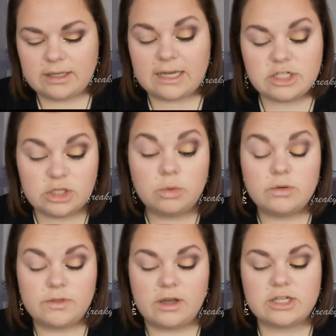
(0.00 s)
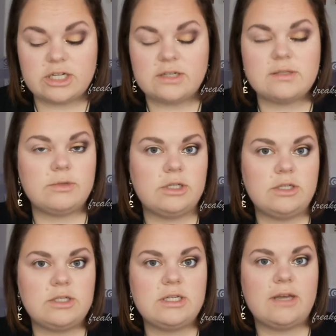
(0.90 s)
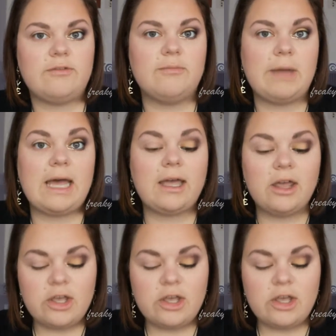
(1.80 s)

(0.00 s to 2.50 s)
Actually all of the eyeshadows I'm going to use today are from MAC.